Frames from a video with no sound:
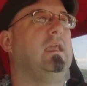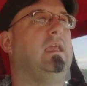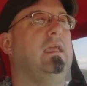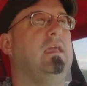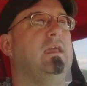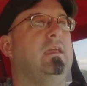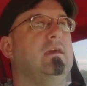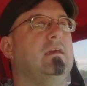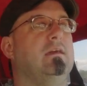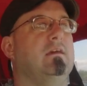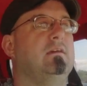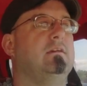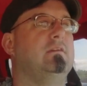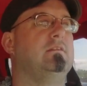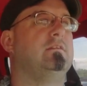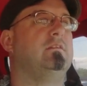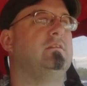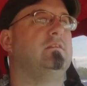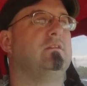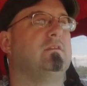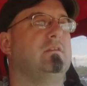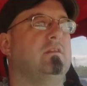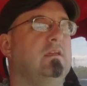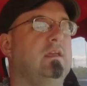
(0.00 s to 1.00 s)

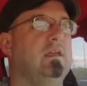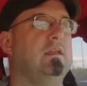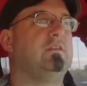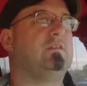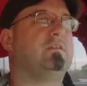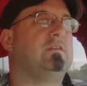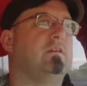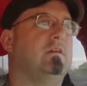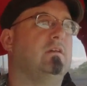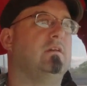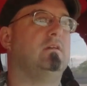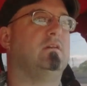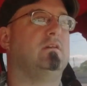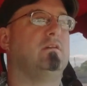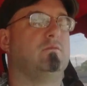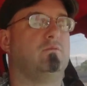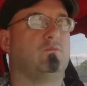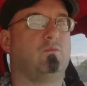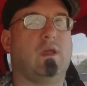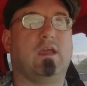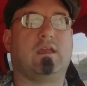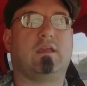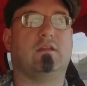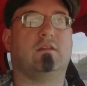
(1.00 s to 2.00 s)
And it's a
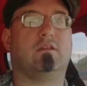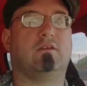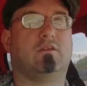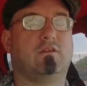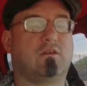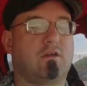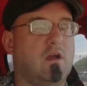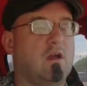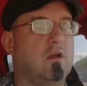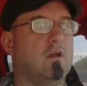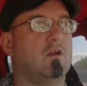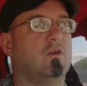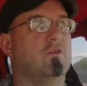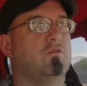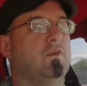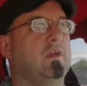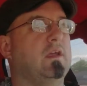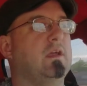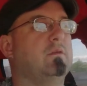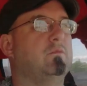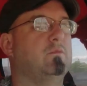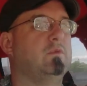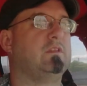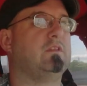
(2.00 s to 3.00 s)
regular cargo
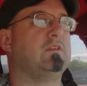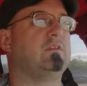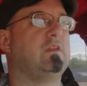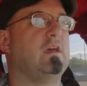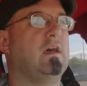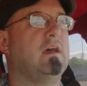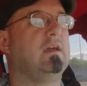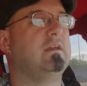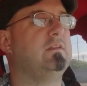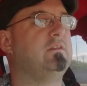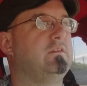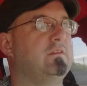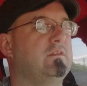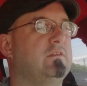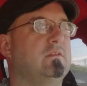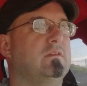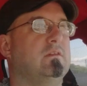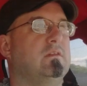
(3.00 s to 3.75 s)
van with the sides.